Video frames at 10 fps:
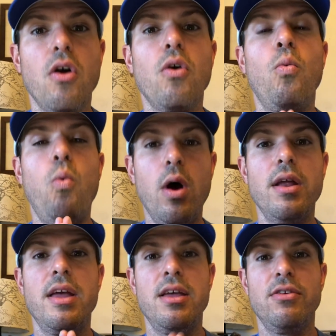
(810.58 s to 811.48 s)

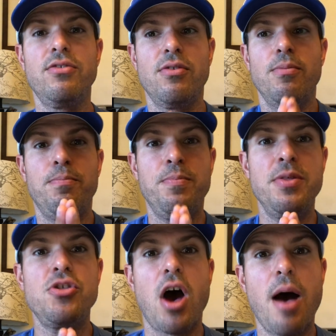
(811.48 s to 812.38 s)
what is the
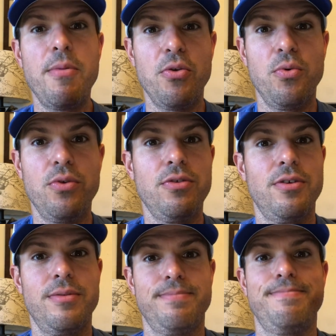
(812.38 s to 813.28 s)
job of the
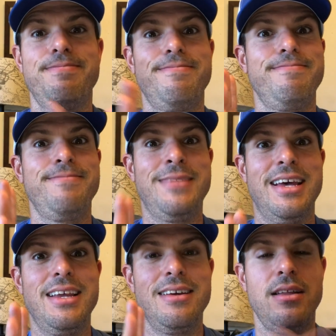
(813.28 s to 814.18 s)
realtor?
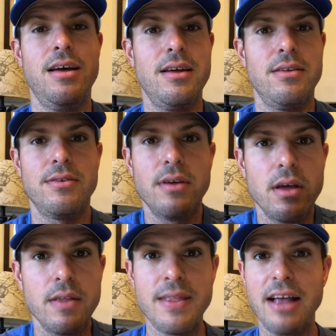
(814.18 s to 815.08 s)
Getting clients.
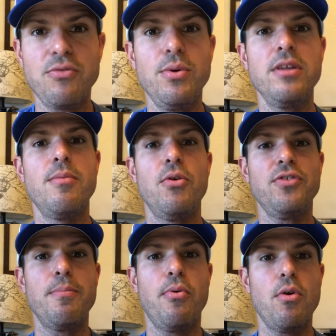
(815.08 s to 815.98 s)
That's really the most
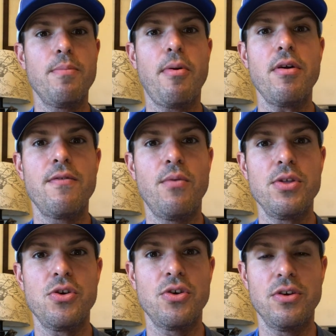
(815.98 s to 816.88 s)
important part of
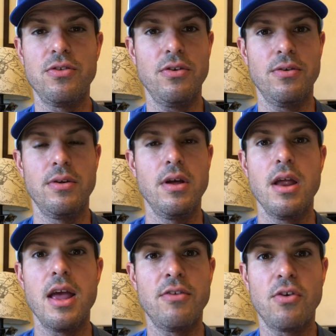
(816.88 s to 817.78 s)
what you're gonna do,
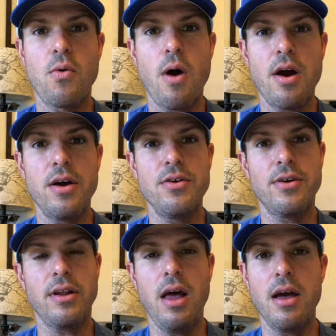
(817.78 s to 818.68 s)
is acquiring your
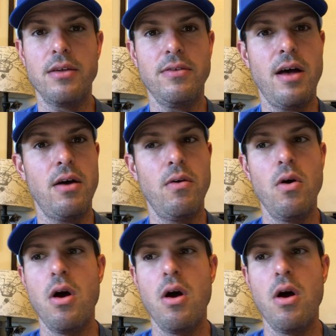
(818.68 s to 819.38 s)
clients. Now,